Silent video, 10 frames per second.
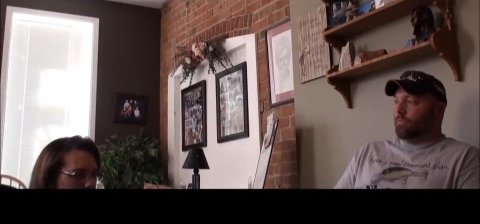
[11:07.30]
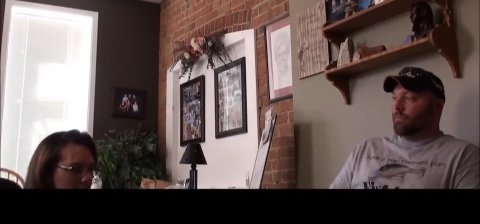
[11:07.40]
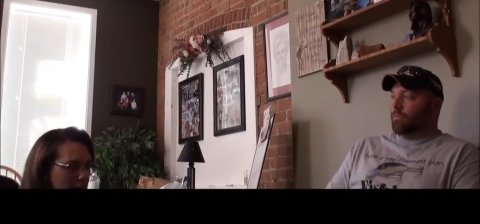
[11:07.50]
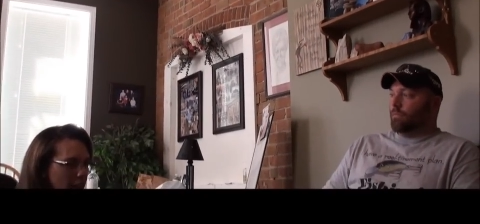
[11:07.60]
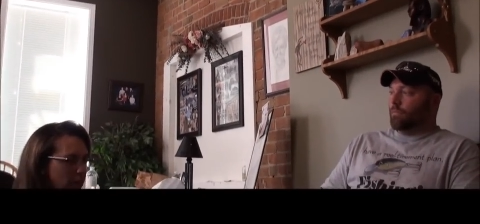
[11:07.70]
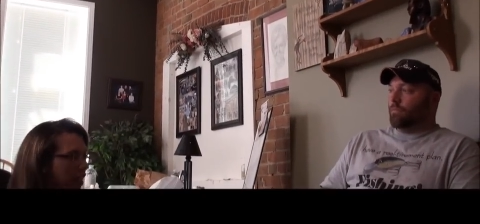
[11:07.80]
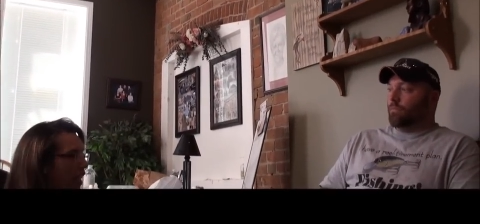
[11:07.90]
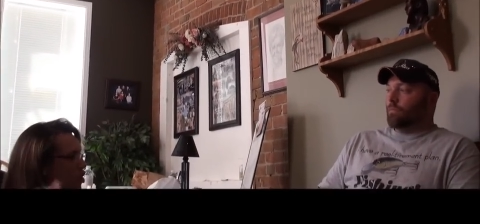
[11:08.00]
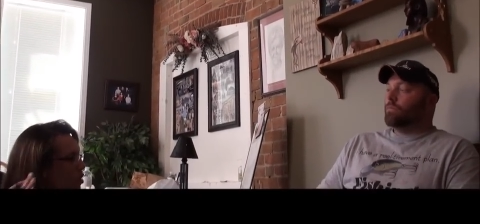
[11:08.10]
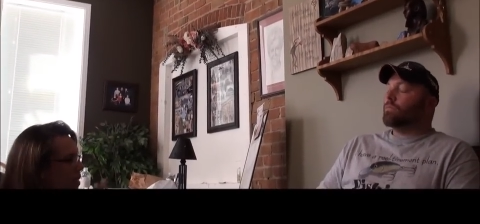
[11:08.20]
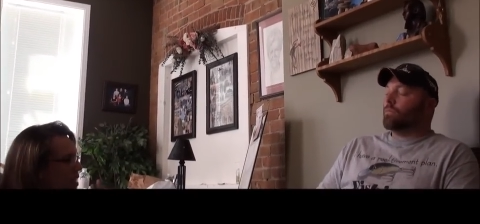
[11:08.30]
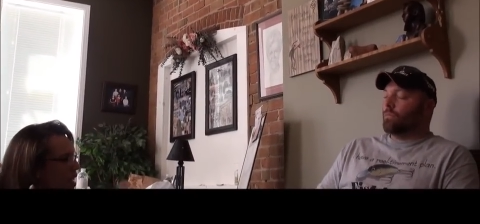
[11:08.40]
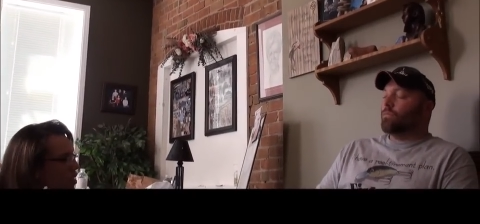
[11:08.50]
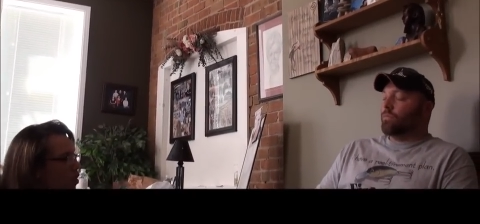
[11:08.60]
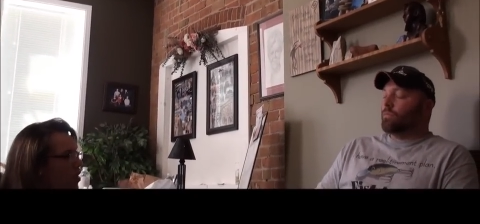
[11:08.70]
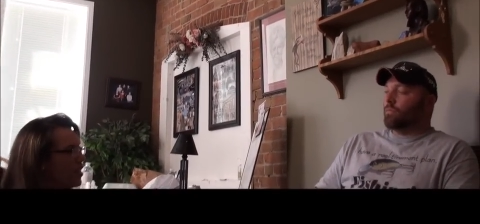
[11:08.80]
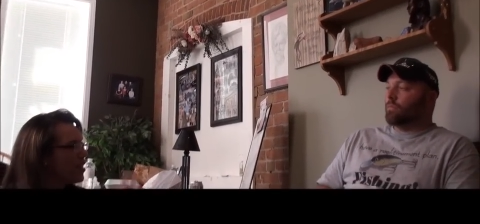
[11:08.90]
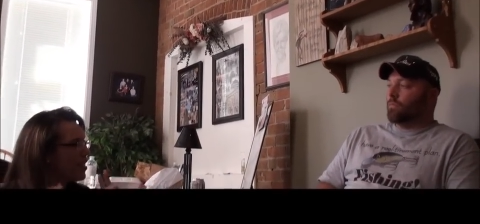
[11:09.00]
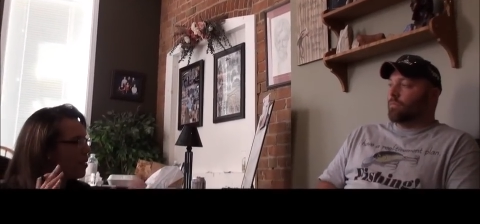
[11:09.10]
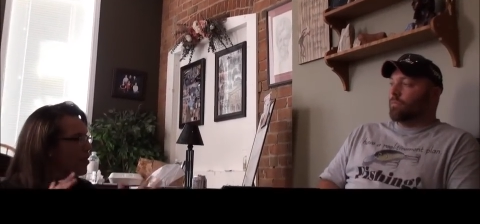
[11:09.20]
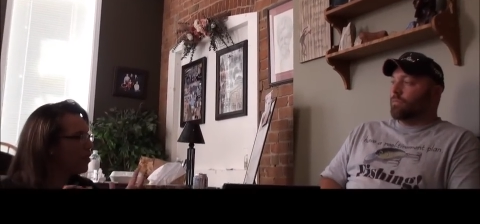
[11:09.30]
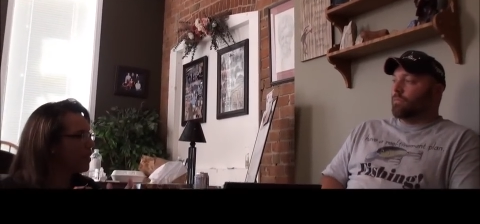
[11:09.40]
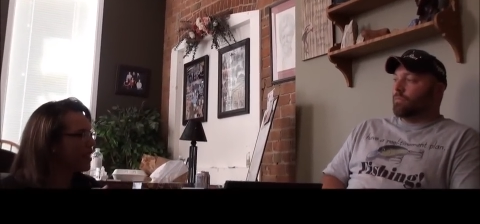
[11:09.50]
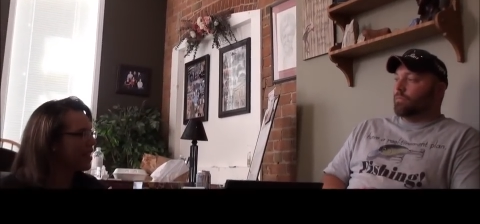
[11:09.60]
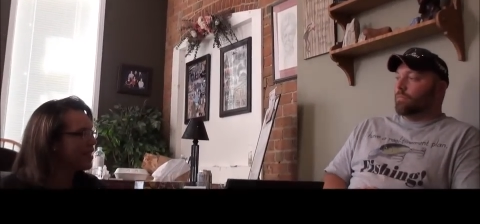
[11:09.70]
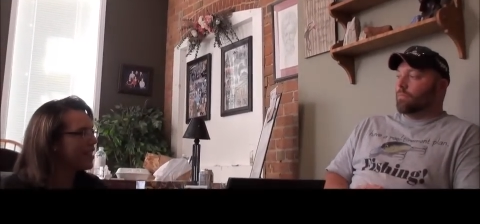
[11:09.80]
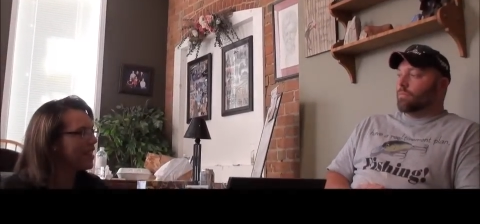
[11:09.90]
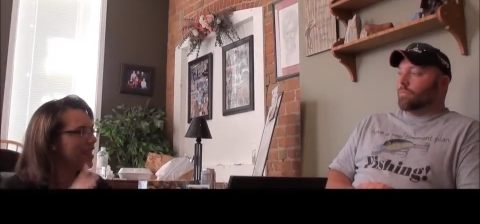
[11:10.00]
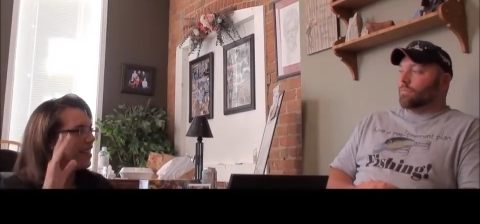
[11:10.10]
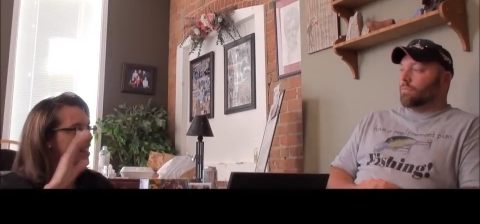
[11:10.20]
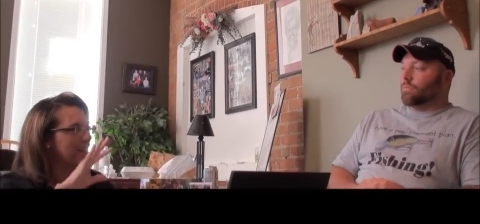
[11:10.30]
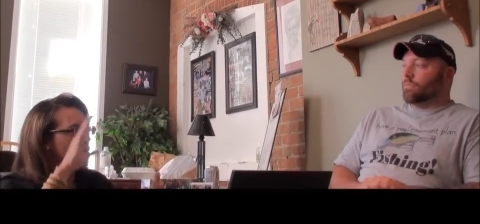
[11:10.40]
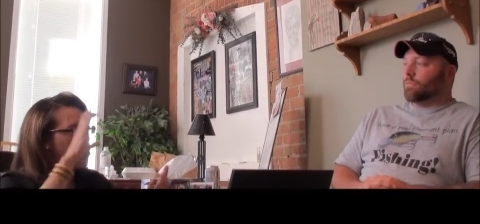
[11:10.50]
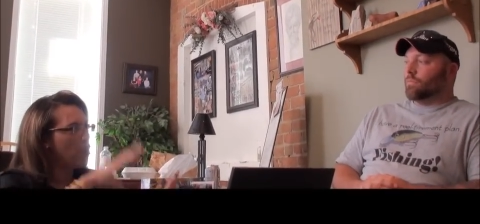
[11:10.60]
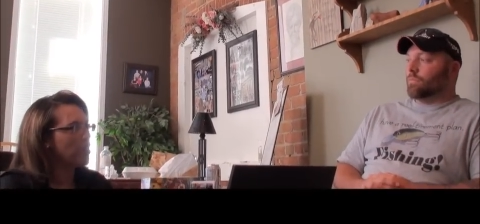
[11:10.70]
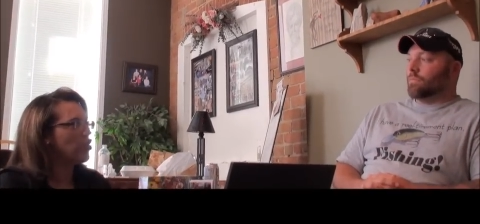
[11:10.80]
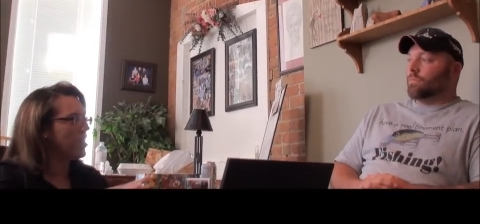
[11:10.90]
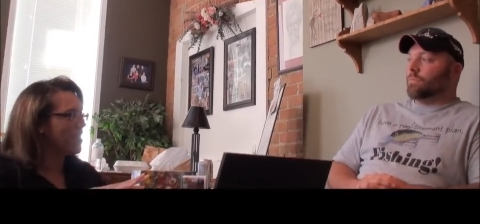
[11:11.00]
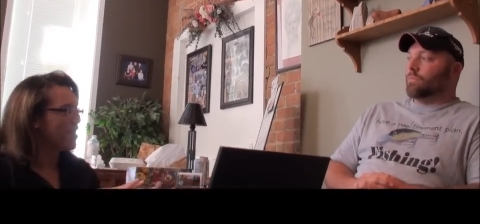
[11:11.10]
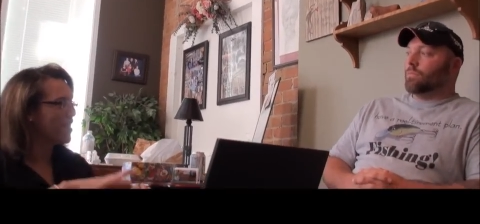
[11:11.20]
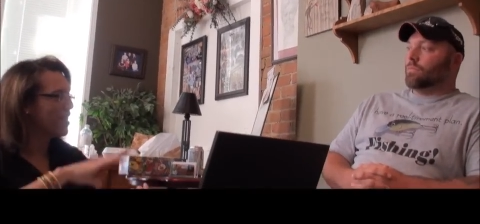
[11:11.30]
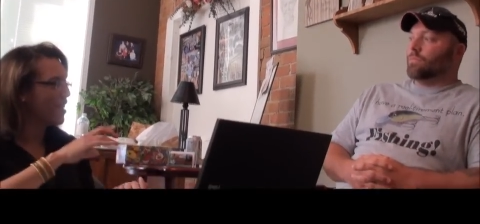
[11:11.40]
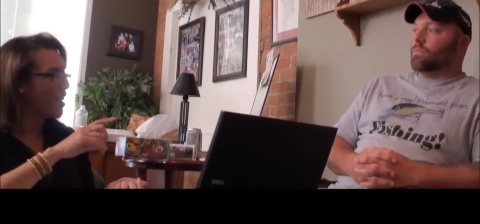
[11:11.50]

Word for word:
Speaker 1: clarification, because I noticed in some of the readings, some questions